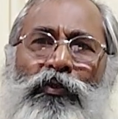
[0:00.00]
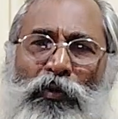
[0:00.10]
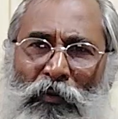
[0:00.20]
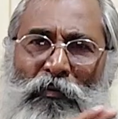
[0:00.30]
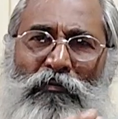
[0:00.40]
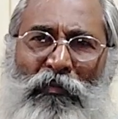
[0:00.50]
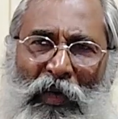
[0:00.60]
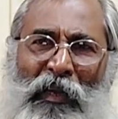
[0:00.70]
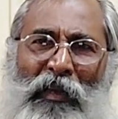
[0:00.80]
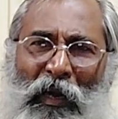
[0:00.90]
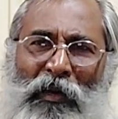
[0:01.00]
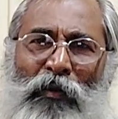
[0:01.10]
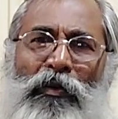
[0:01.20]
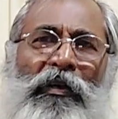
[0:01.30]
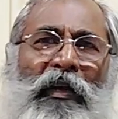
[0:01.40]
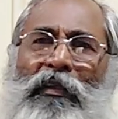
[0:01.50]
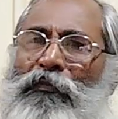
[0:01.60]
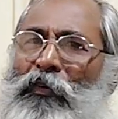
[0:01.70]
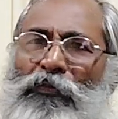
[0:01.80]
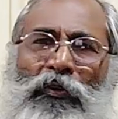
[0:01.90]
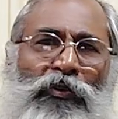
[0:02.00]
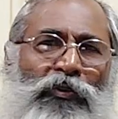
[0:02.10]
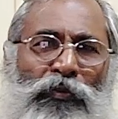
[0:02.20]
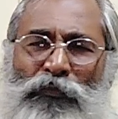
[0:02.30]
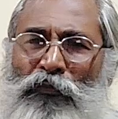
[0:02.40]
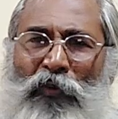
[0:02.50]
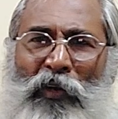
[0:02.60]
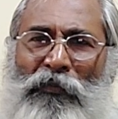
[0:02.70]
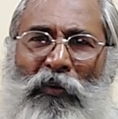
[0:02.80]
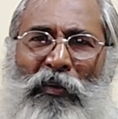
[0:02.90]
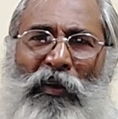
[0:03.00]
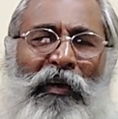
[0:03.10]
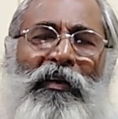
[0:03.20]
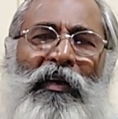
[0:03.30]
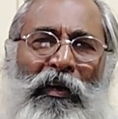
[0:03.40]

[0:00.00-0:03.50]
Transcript: So I don't take fifth house fully for the heart.